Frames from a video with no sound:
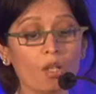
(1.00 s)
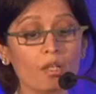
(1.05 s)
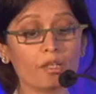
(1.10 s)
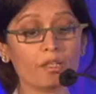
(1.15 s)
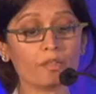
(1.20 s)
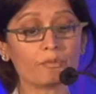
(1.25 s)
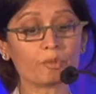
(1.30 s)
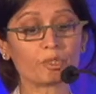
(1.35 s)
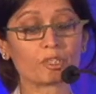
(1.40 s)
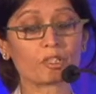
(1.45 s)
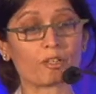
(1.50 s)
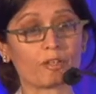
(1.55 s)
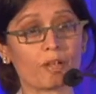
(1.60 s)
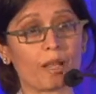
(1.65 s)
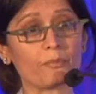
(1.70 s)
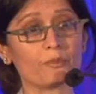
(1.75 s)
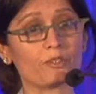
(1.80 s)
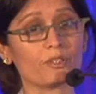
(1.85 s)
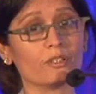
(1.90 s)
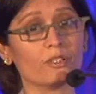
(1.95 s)
live with
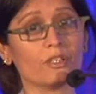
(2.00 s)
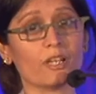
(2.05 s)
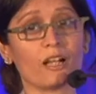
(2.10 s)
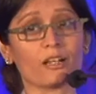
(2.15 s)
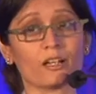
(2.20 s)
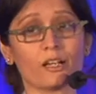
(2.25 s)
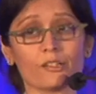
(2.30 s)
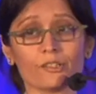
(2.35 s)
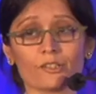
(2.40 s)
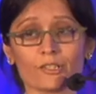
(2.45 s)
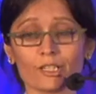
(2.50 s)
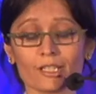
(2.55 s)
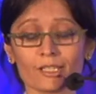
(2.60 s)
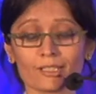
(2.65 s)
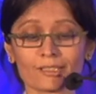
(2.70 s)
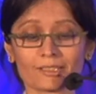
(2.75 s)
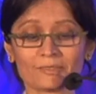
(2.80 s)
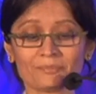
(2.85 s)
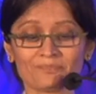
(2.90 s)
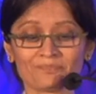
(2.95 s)
corruption in our
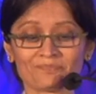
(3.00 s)
countries.